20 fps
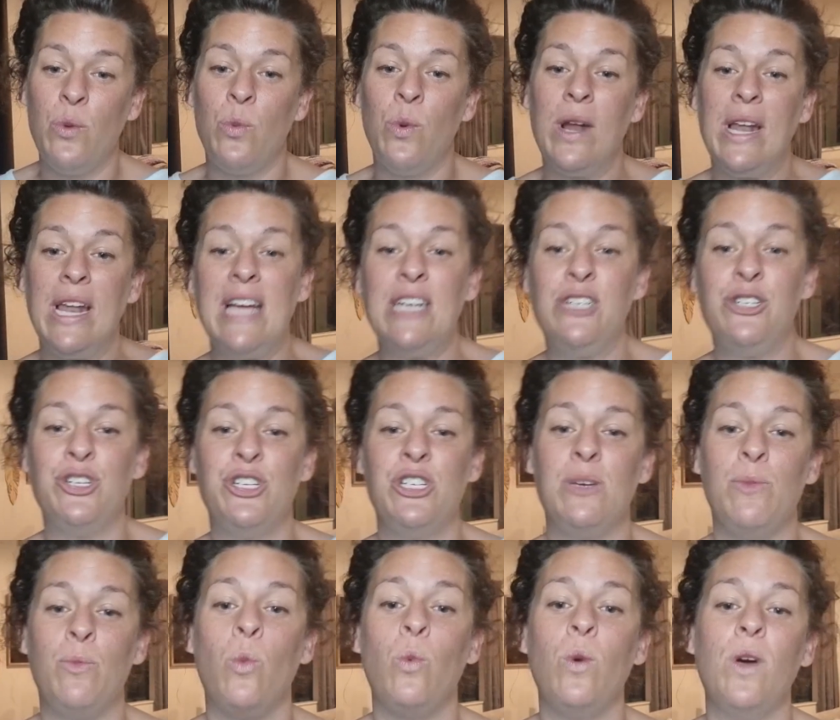
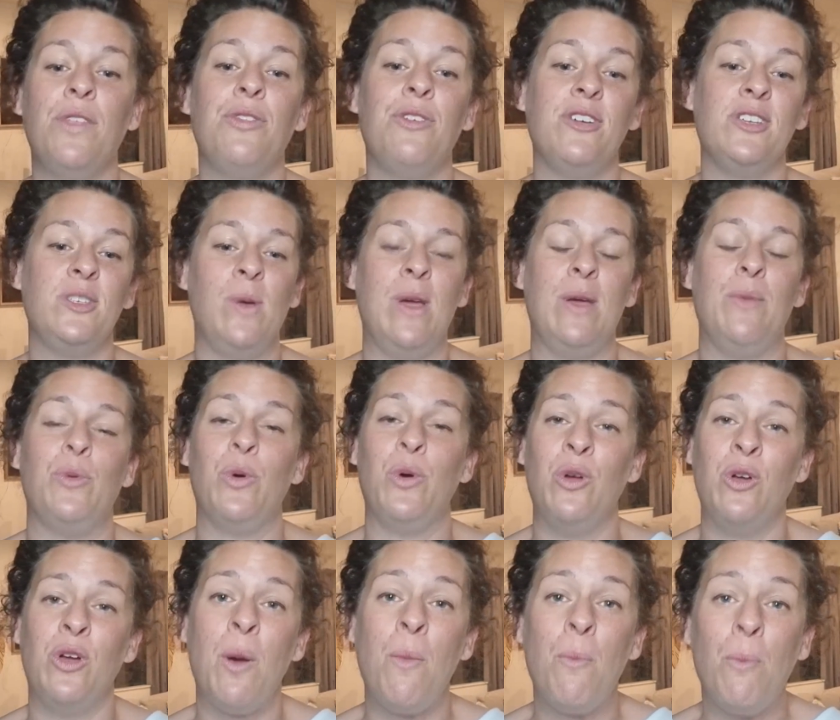relationship with those people
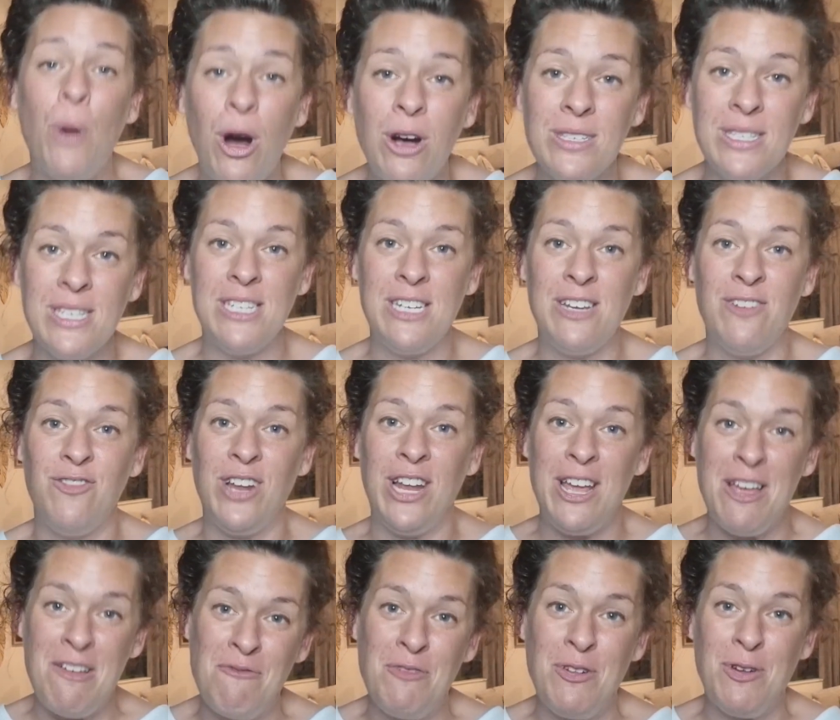who can
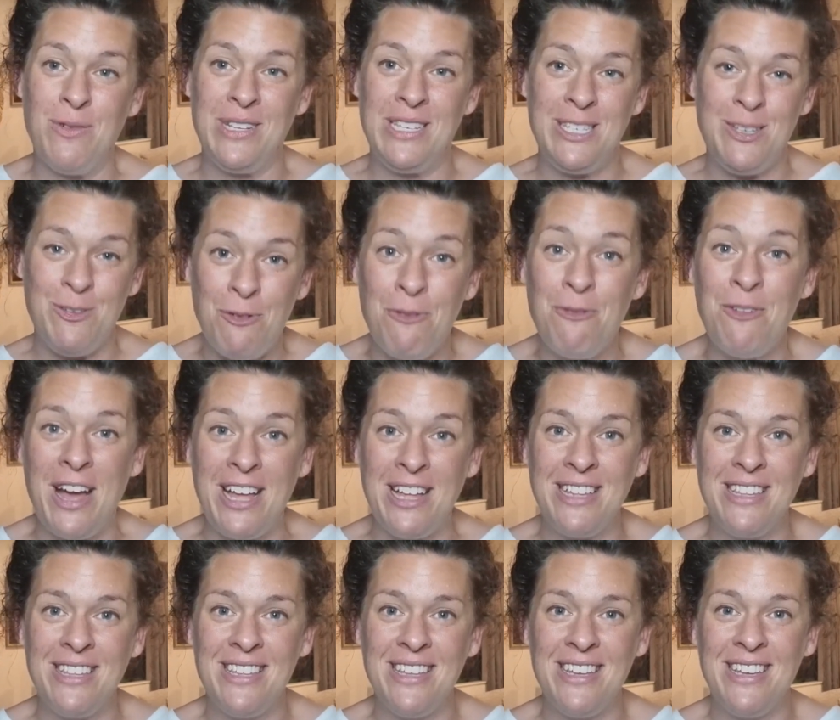positively influence your faith.